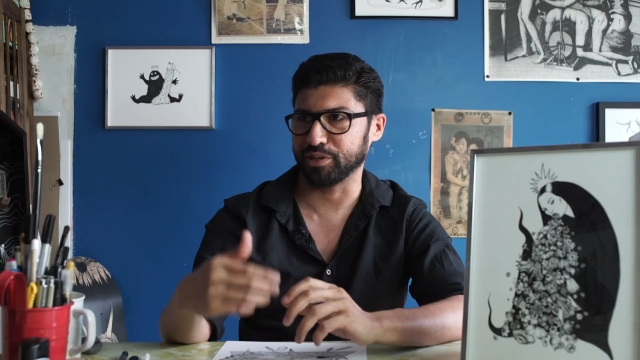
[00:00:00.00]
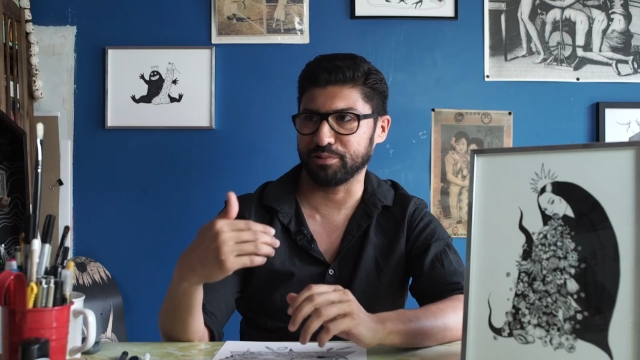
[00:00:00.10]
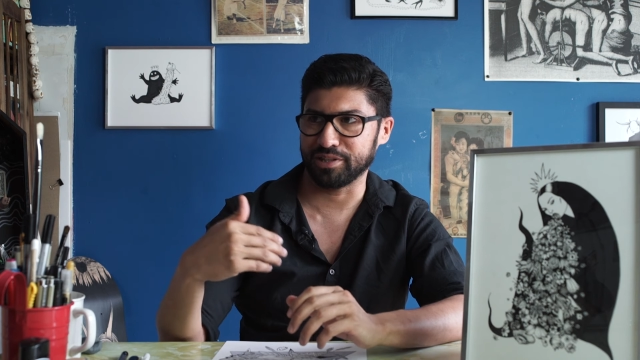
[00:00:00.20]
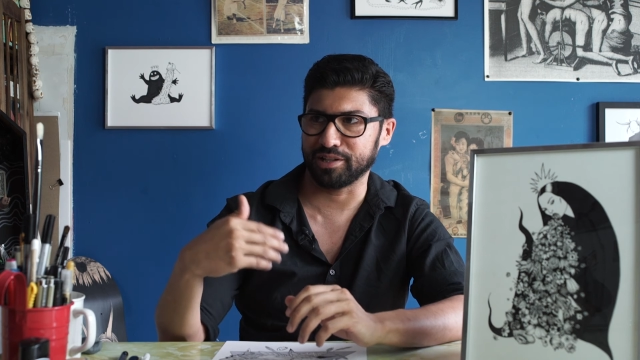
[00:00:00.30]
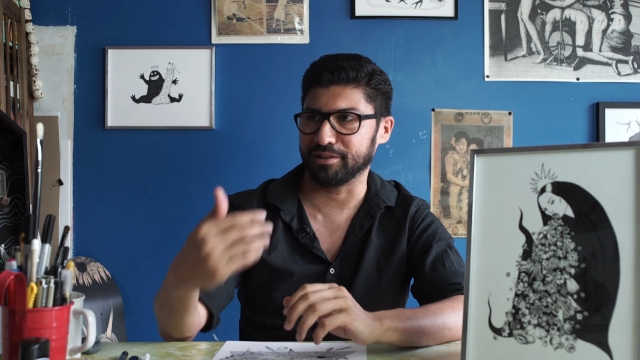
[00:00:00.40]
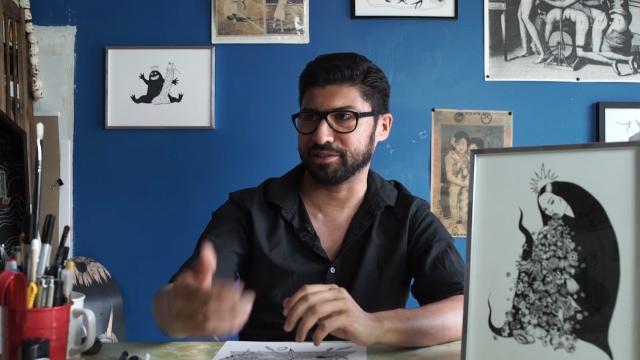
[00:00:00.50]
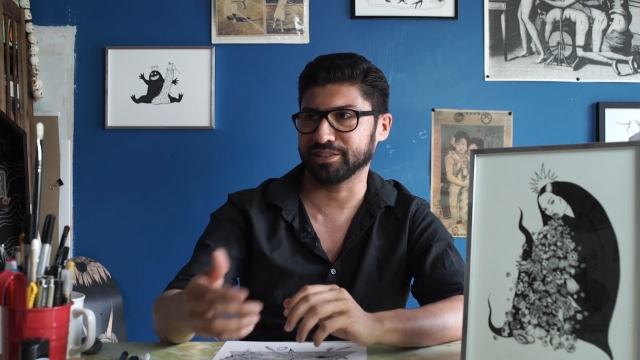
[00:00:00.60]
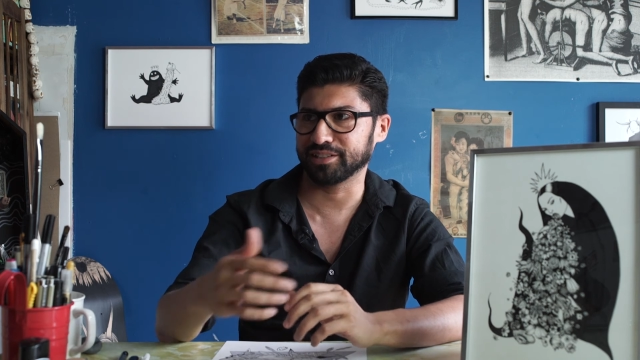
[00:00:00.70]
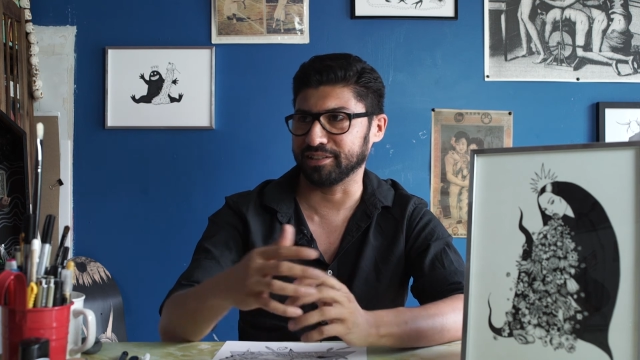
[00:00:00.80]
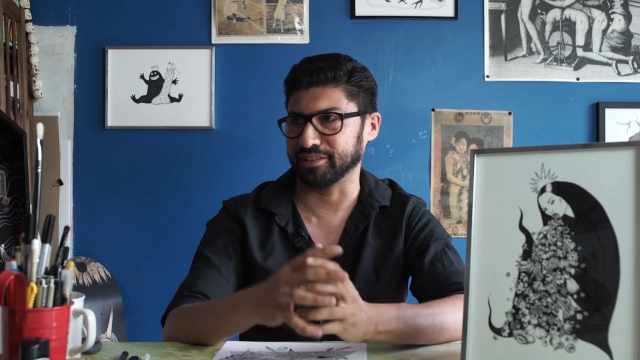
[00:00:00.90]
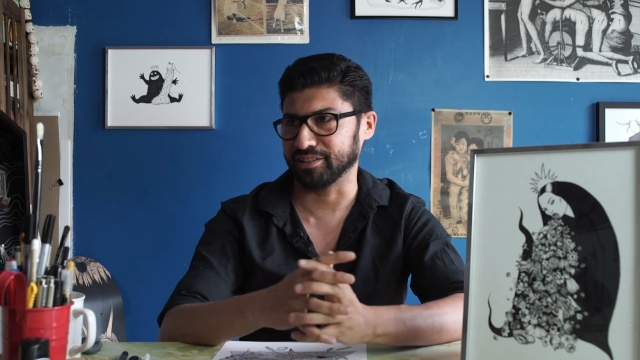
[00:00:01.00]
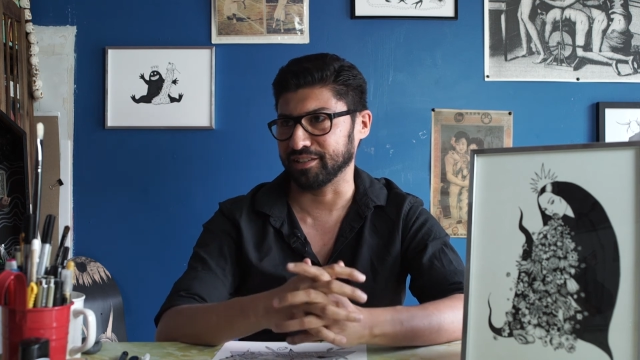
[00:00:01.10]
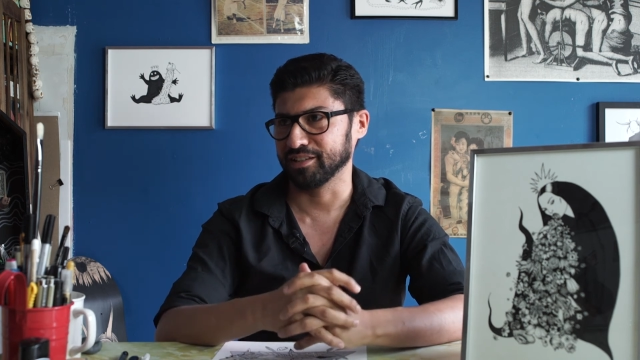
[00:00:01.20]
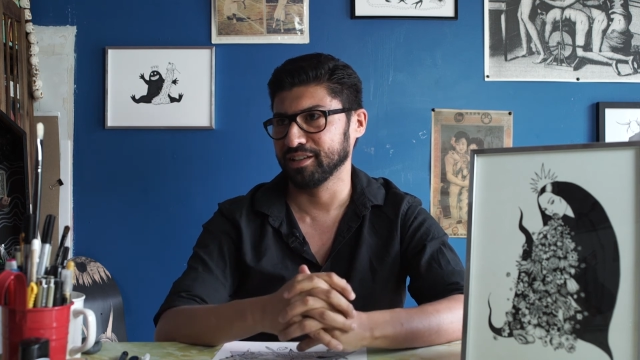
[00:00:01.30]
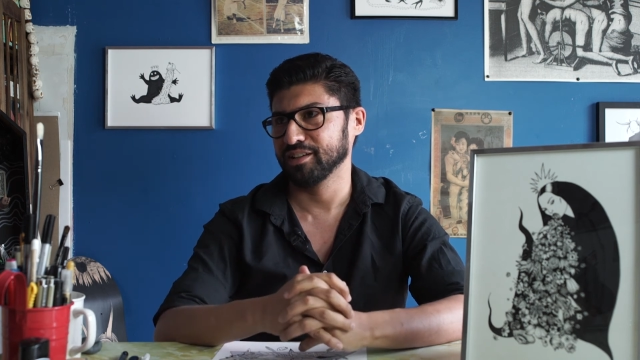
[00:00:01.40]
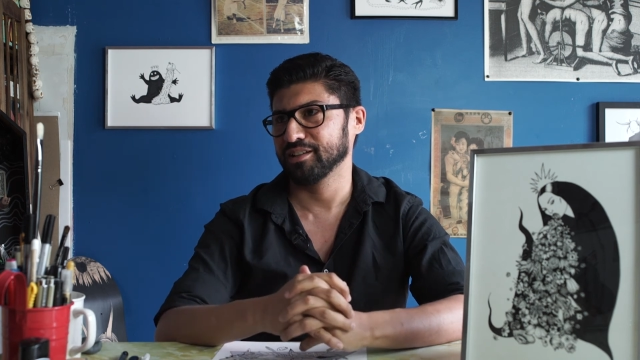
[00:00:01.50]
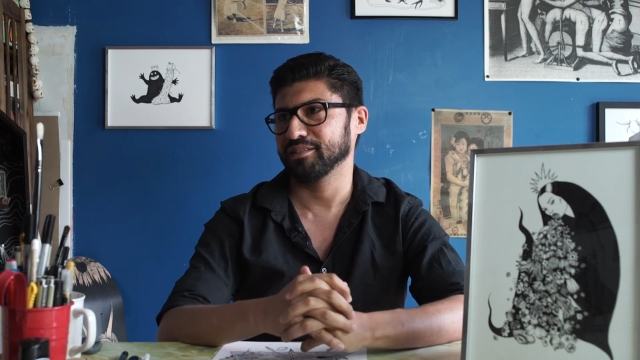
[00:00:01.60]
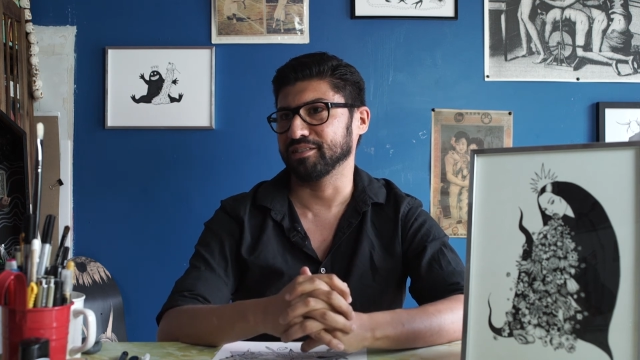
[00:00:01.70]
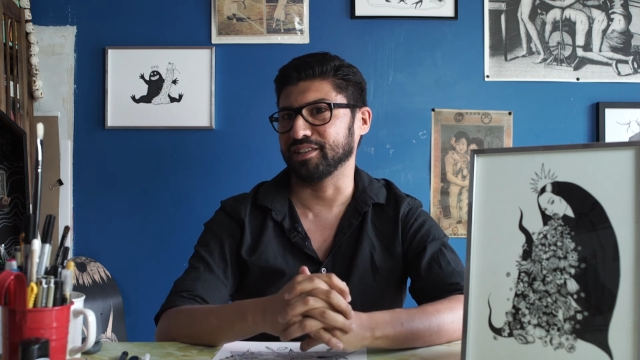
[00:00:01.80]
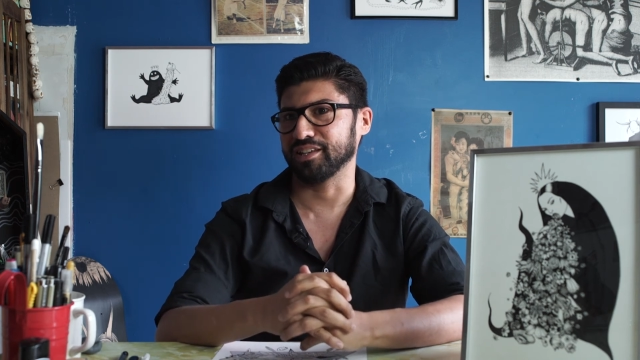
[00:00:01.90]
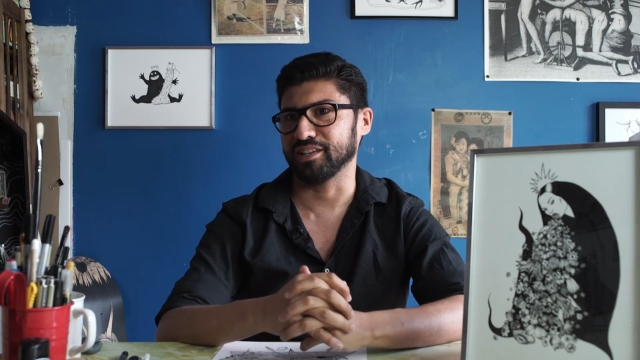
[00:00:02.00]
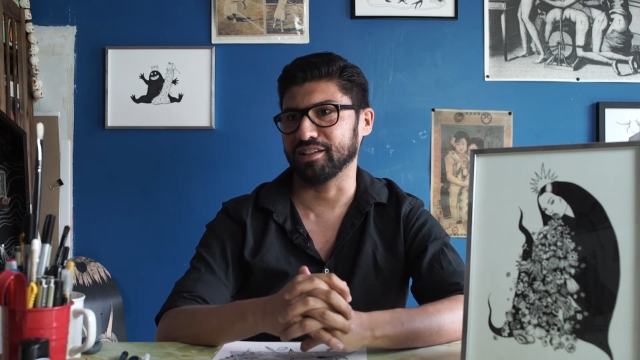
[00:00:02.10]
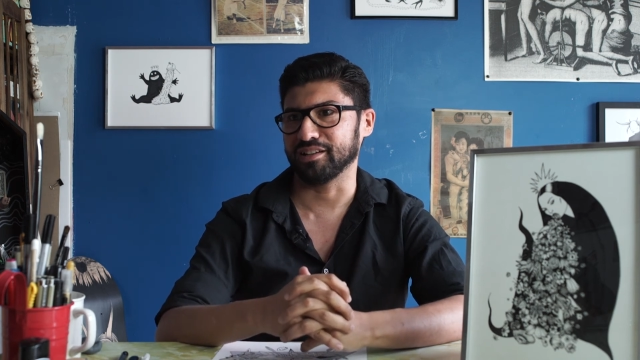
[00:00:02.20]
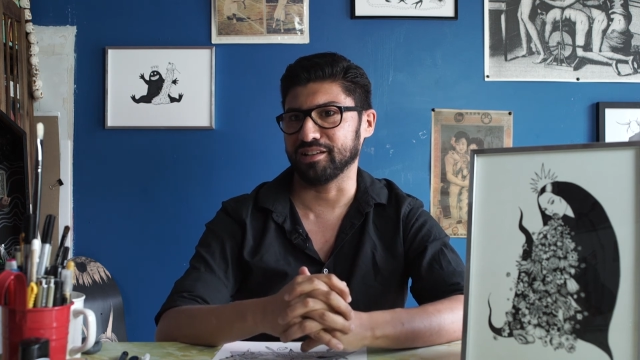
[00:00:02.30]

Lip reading: between the artist and the